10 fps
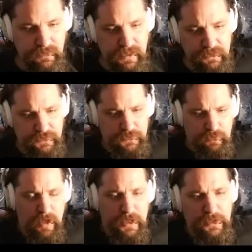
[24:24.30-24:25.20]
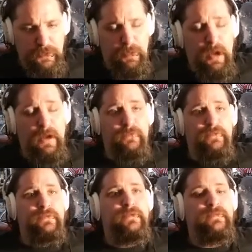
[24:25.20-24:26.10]
And since we're on a new part of
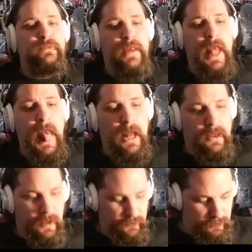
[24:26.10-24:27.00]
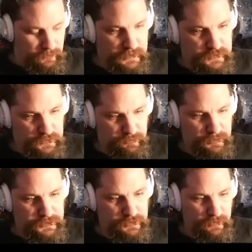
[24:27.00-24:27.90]
a level, let's
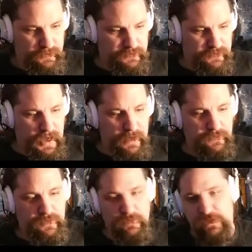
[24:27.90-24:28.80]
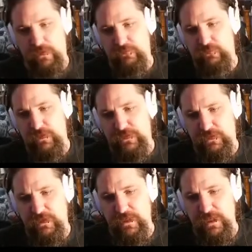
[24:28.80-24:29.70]
be sure to save so we don't
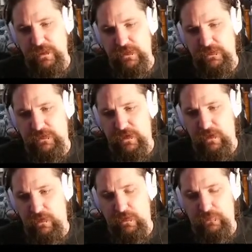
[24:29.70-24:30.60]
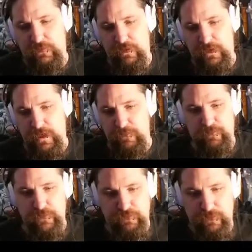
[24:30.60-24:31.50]
risk the need to start all over again,
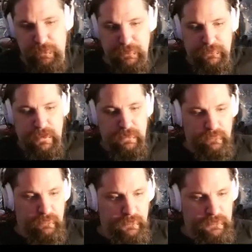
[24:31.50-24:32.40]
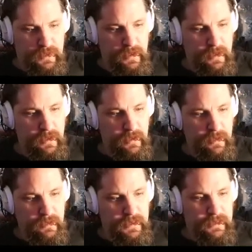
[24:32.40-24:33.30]
which wouldn't be fun, of course.
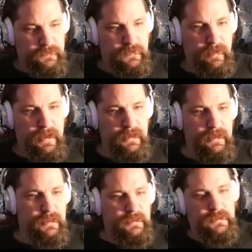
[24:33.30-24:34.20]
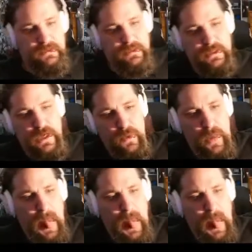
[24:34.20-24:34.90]
Now let's go ahead and hit continue.